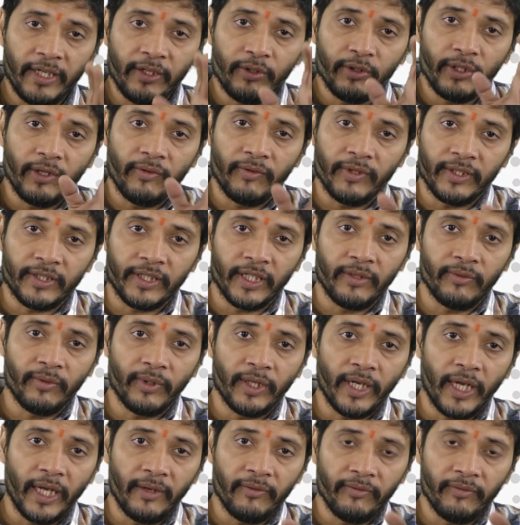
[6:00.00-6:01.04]
the Western
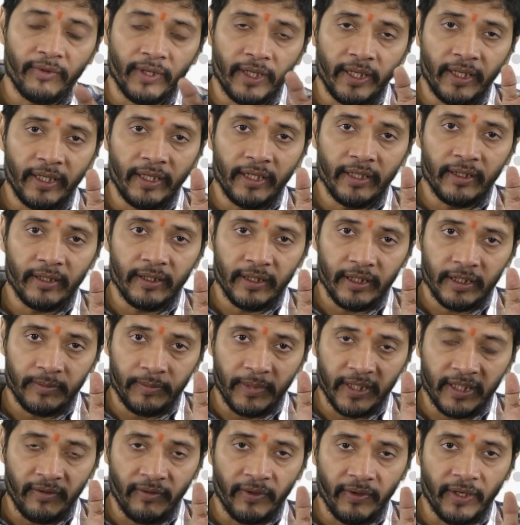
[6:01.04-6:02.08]
world. I am very
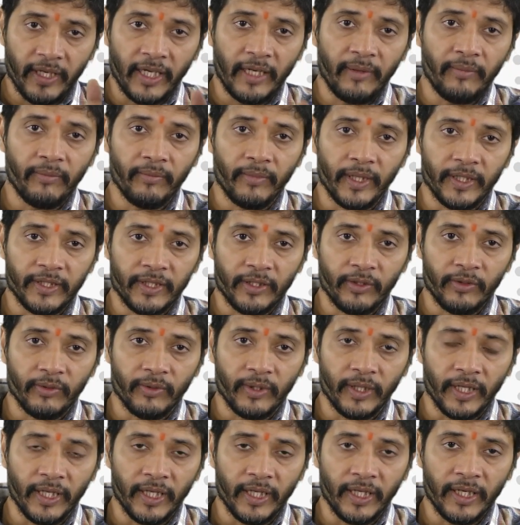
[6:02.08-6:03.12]
specifically mentioned
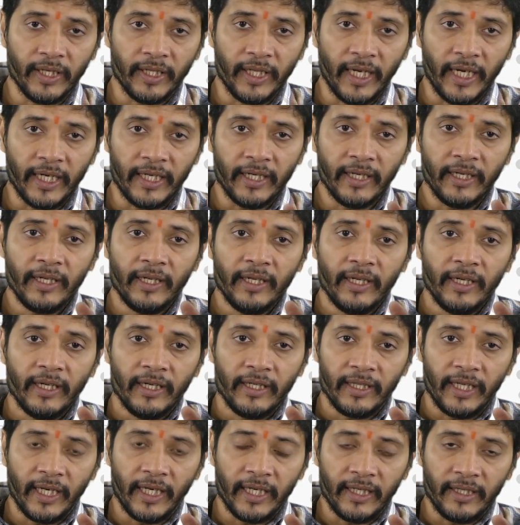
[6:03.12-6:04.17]
over here that
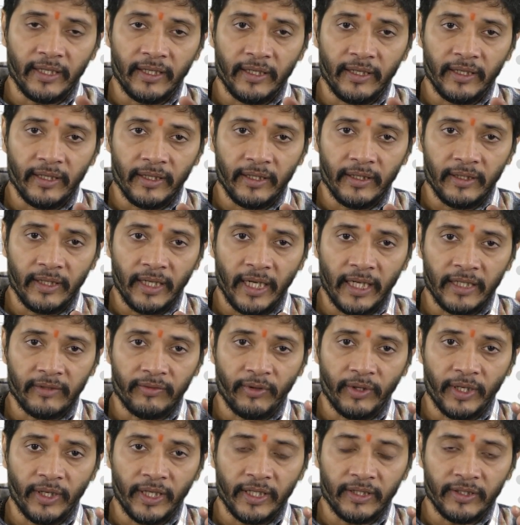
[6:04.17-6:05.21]
as
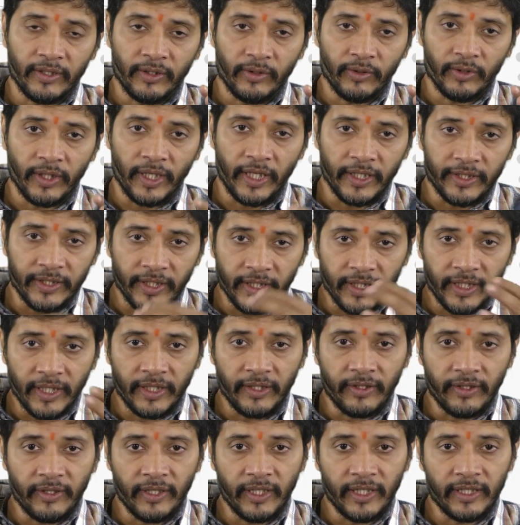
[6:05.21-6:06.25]
far as the Asian
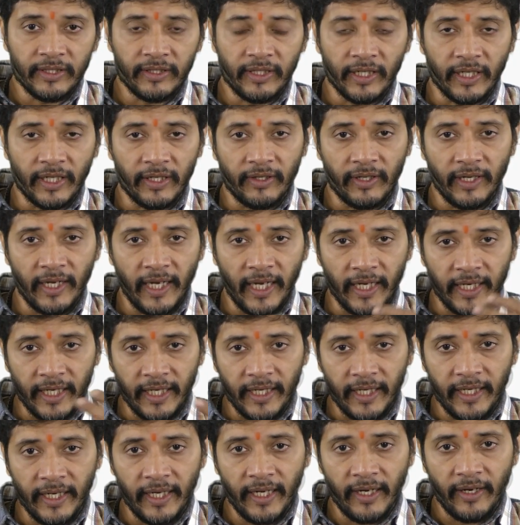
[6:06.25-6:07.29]
countries, the country like
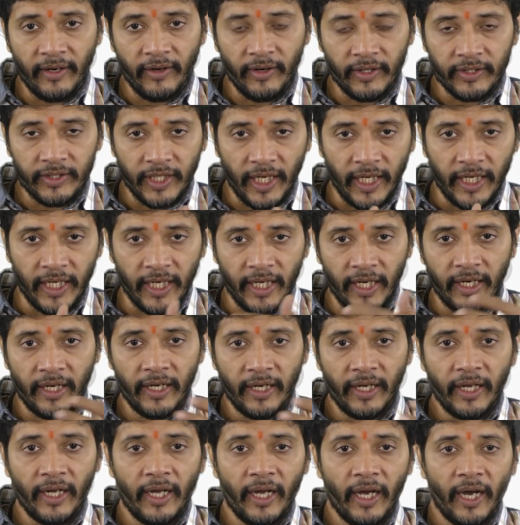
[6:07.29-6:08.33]
India or China
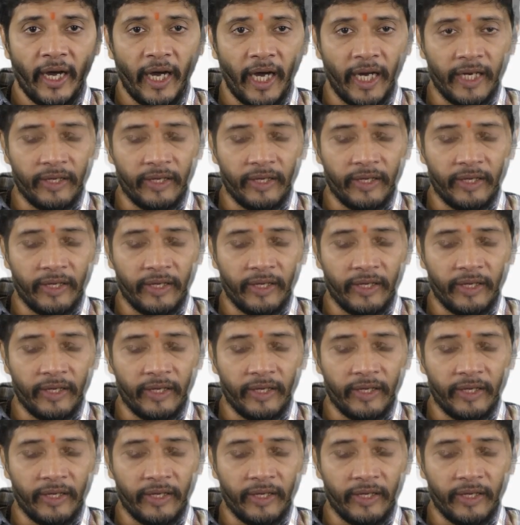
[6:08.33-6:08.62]
are